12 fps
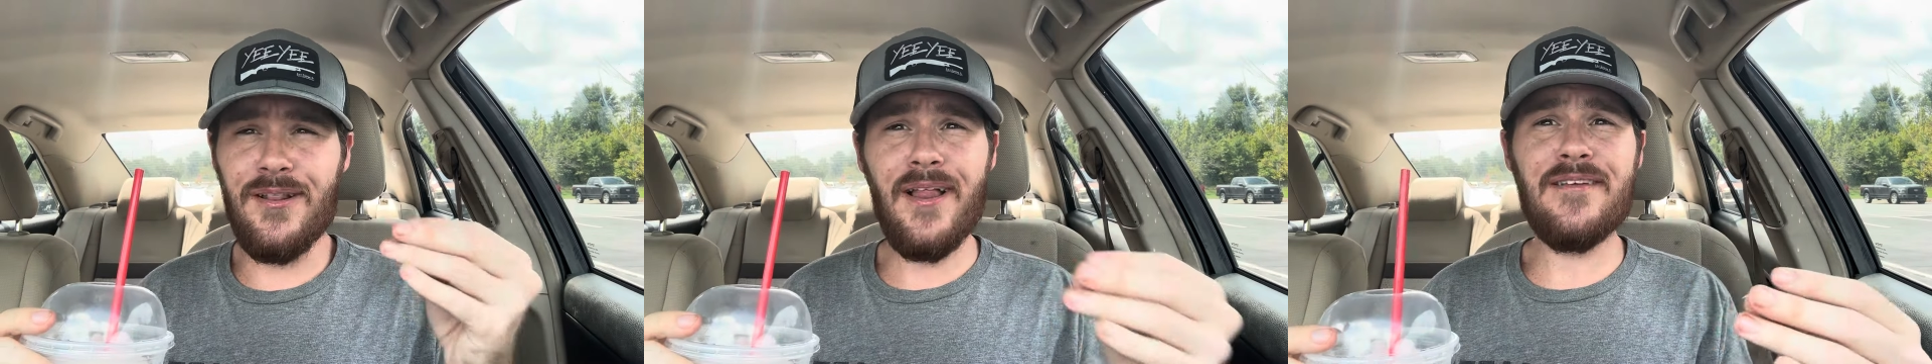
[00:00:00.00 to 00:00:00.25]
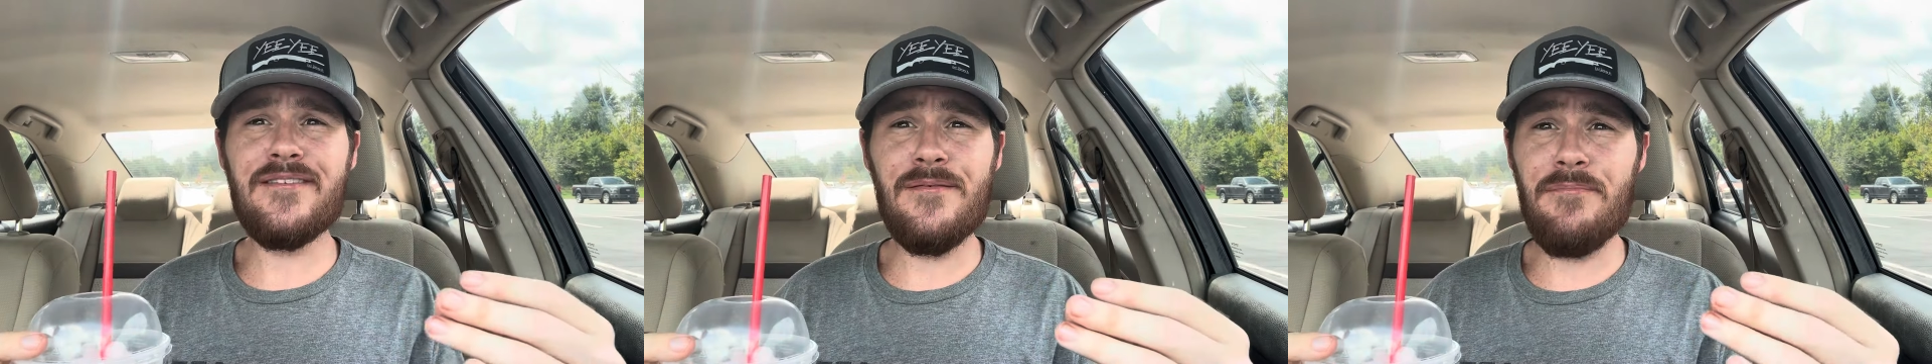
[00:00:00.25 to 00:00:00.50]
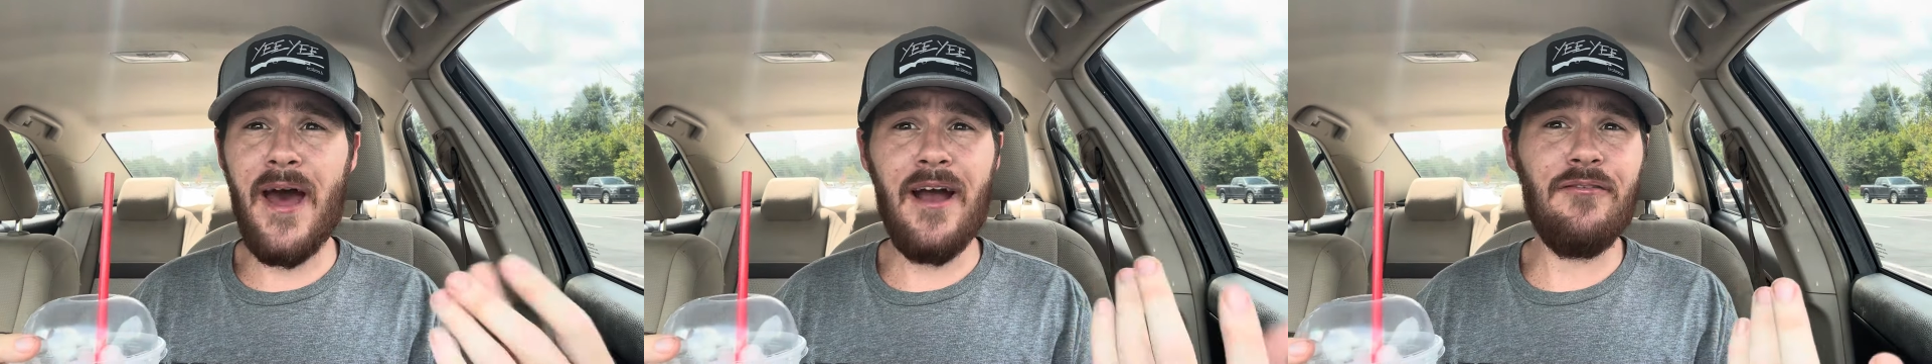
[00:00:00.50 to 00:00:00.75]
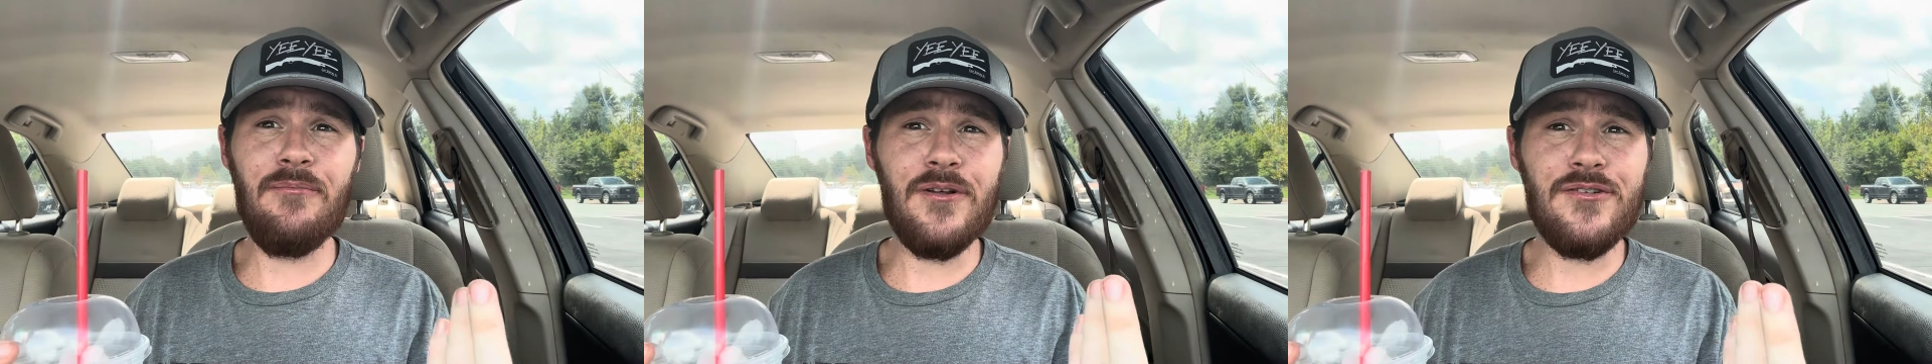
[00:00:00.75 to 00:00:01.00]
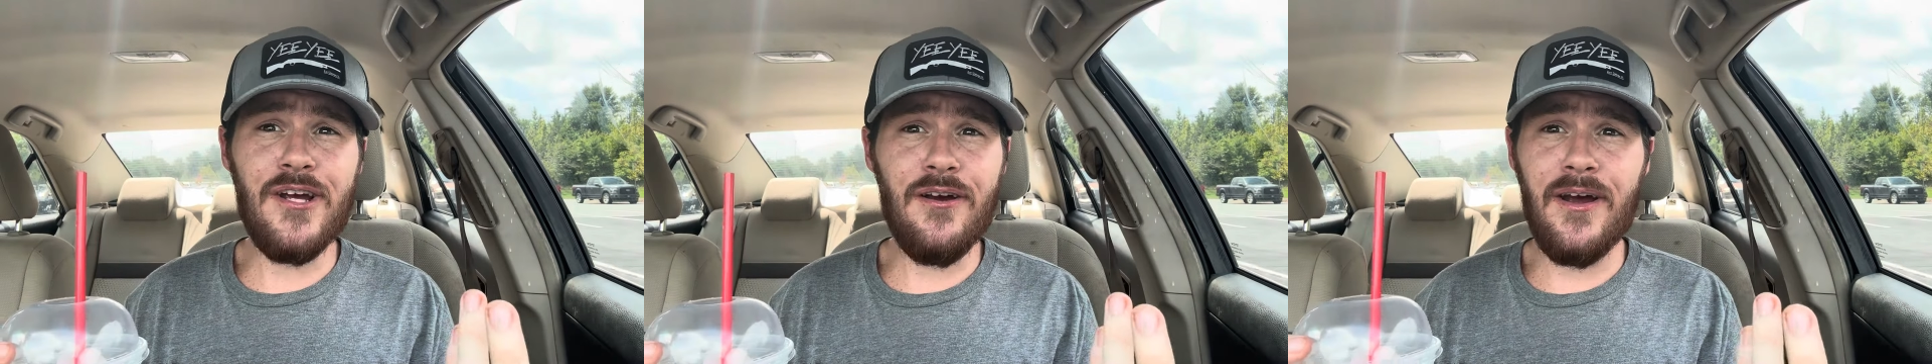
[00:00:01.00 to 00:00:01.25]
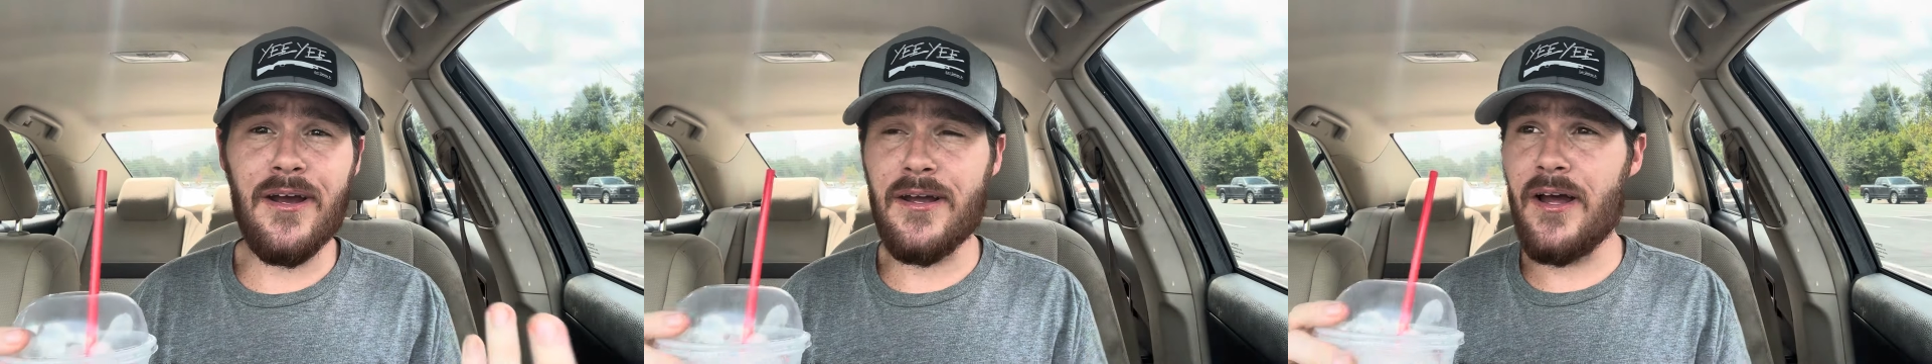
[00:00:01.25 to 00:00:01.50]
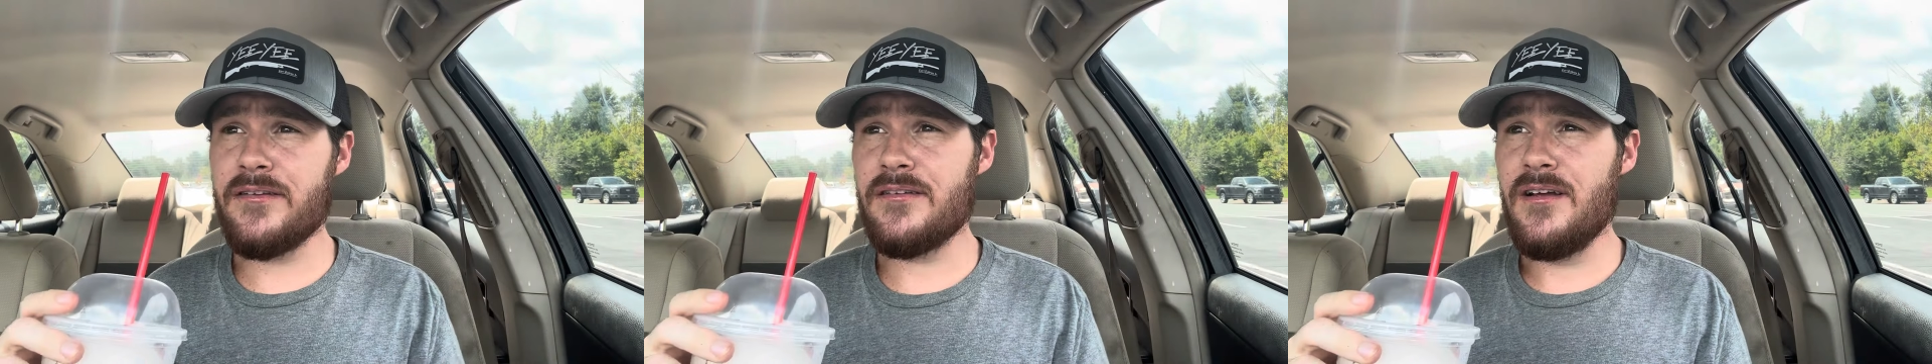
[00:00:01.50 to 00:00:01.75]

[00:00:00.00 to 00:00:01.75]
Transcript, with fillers: less impact from the cherry, I guess.